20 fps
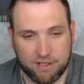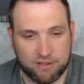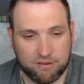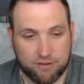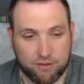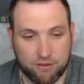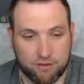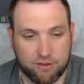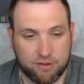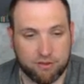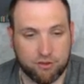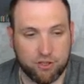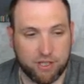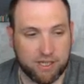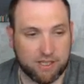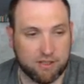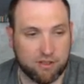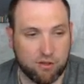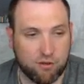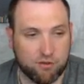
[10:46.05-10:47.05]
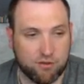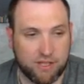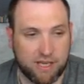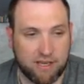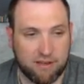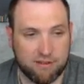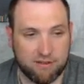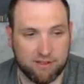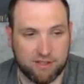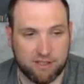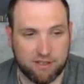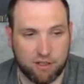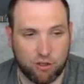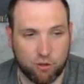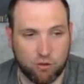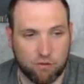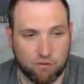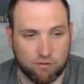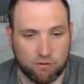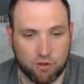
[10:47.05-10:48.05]
So you can check those out and see the
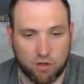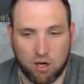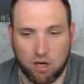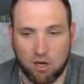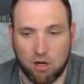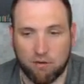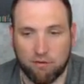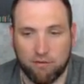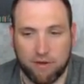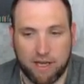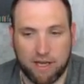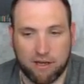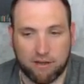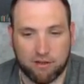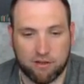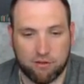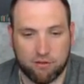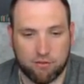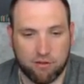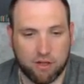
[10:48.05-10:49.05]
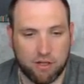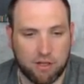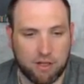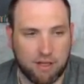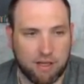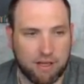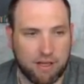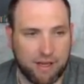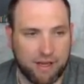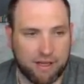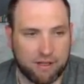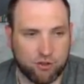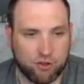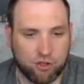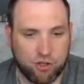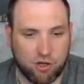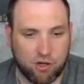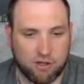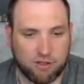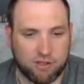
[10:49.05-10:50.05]
overall value and
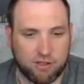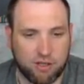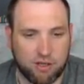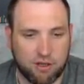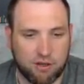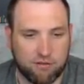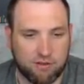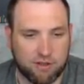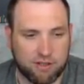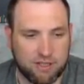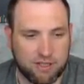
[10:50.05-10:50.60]
charts of the